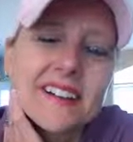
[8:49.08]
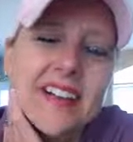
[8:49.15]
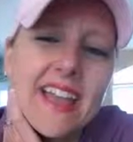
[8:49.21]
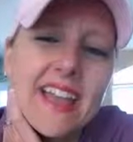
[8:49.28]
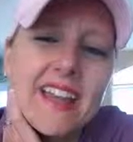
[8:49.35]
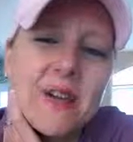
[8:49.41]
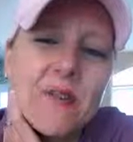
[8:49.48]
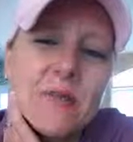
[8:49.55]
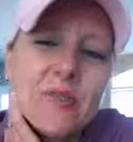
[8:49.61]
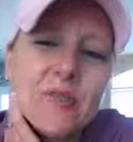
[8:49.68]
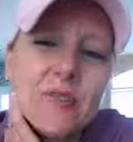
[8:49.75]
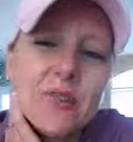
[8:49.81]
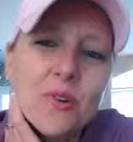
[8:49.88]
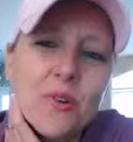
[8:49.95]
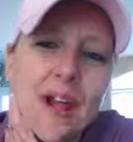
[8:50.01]
And I'm
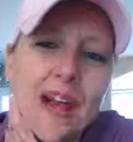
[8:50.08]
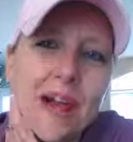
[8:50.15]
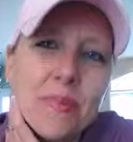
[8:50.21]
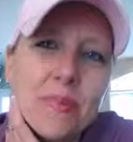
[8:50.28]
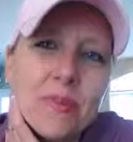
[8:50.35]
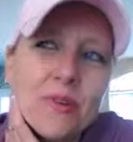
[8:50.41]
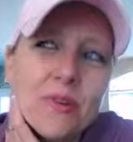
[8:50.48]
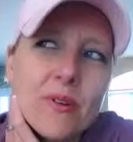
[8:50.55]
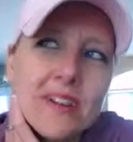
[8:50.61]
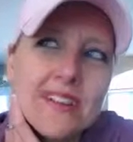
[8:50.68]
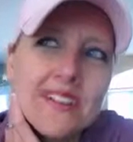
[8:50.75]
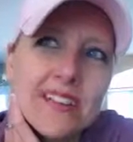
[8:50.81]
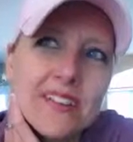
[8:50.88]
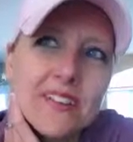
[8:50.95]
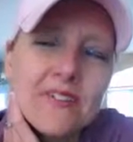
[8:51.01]
so happy you
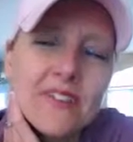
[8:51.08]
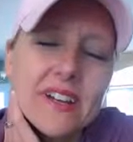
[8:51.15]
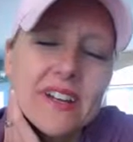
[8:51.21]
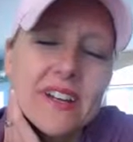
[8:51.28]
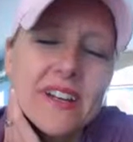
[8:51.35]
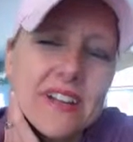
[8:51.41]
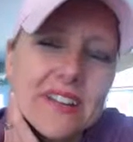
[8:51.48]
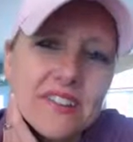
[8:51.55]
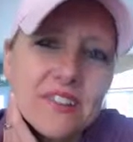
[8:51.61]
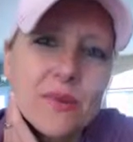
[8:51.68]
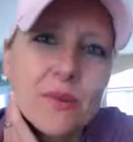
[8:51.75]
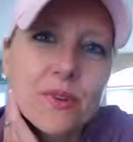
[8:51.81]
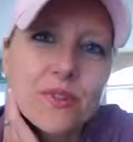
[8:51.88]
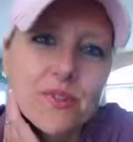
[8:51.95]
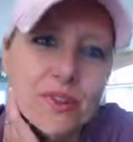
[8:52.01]
identified it as a
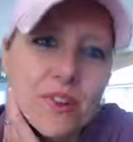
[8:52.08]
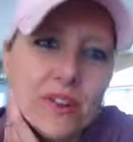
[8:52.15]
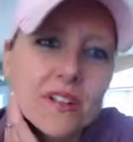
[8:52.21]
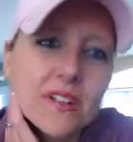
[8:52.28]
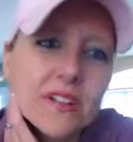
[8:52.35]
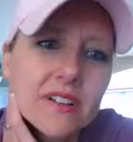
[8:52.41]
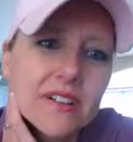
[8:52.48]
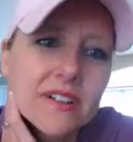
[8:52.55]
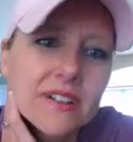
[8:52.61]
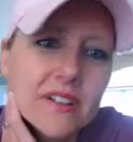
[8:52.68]
withdrawal, because,